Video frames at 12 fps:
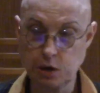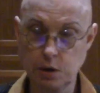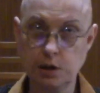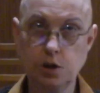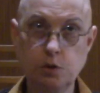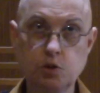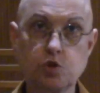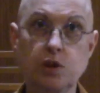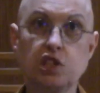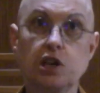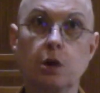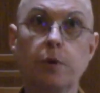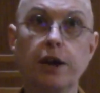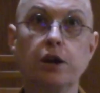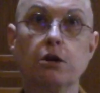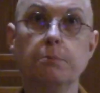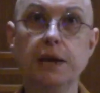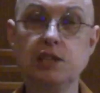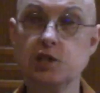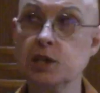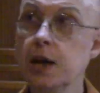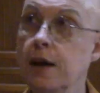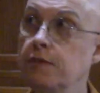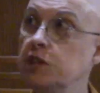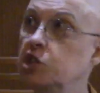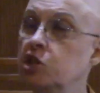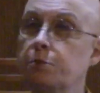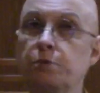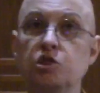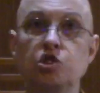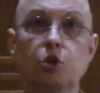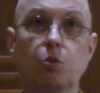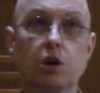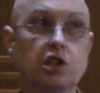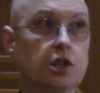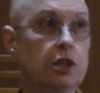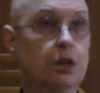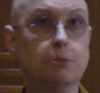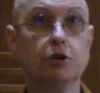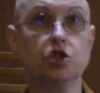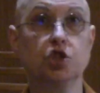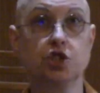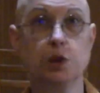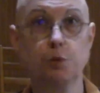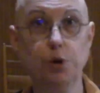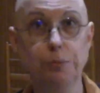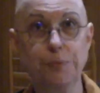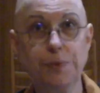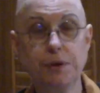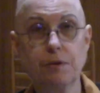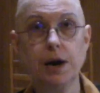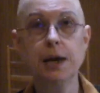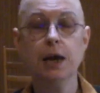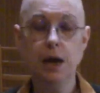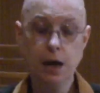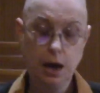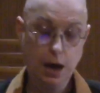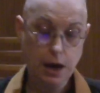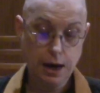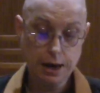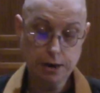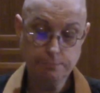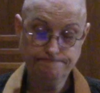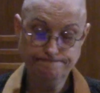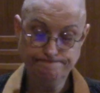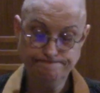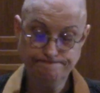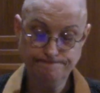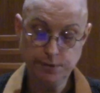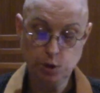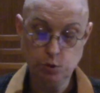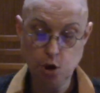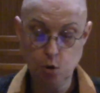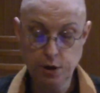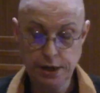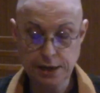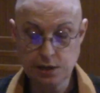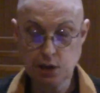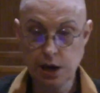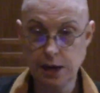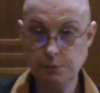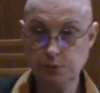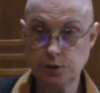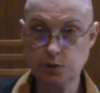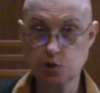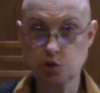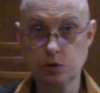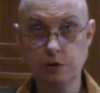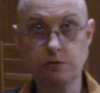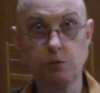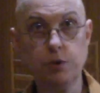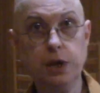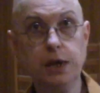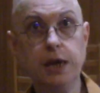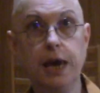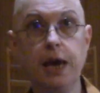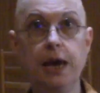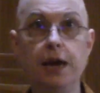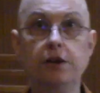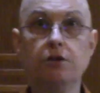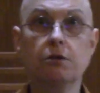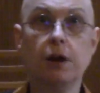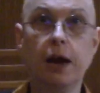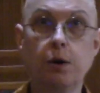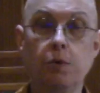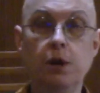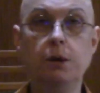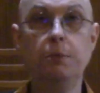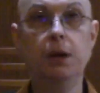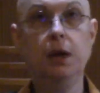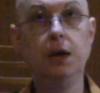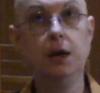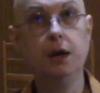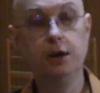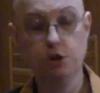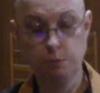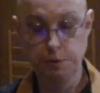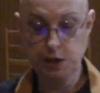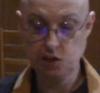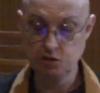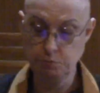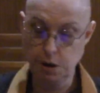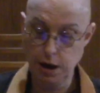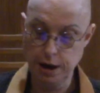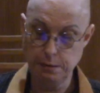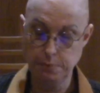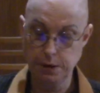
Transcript: acute stress on a regular basis. This is the person who works in the emergency room, right? You don't get time to sort of regain your equanimity and your peace of mind